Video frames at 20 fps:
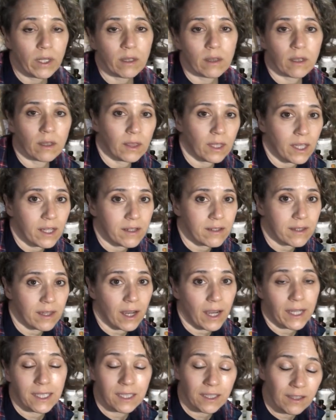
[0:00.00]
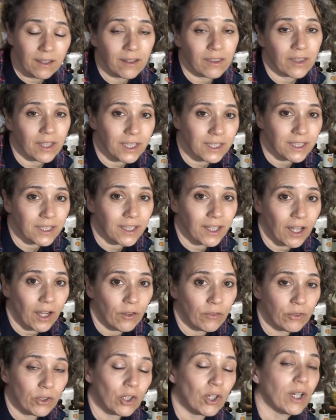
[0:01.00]
of the things that I didn't think to
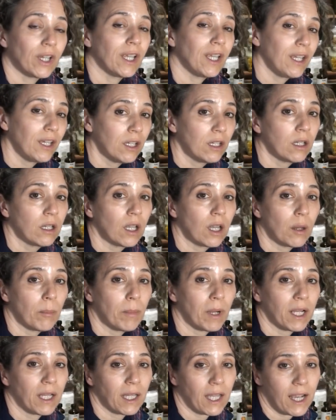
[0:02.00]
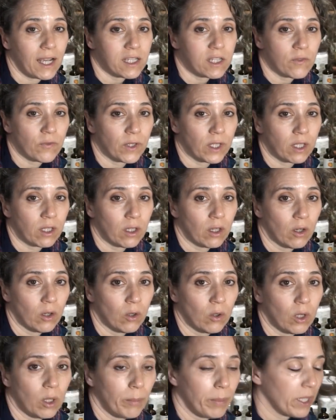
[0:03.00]
cover in my last
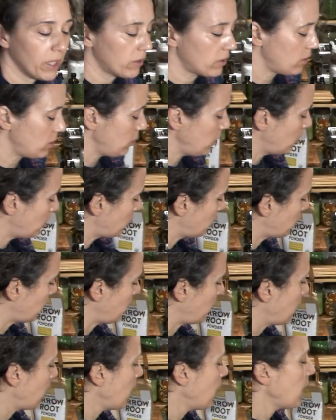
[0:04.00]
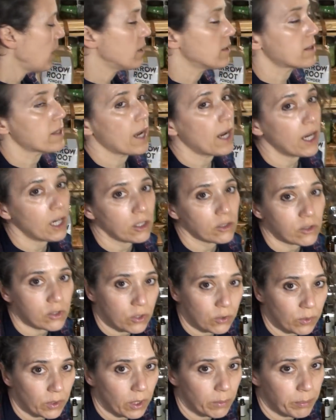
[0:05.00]
video about the deodorant is how
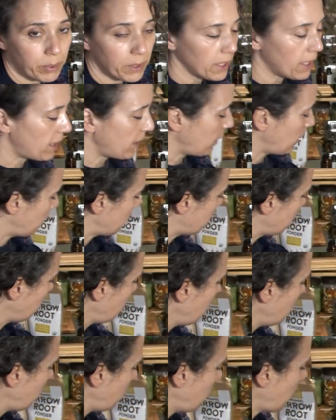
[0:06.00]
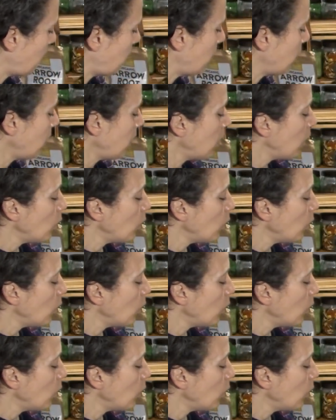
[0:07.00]
to apply it. Now,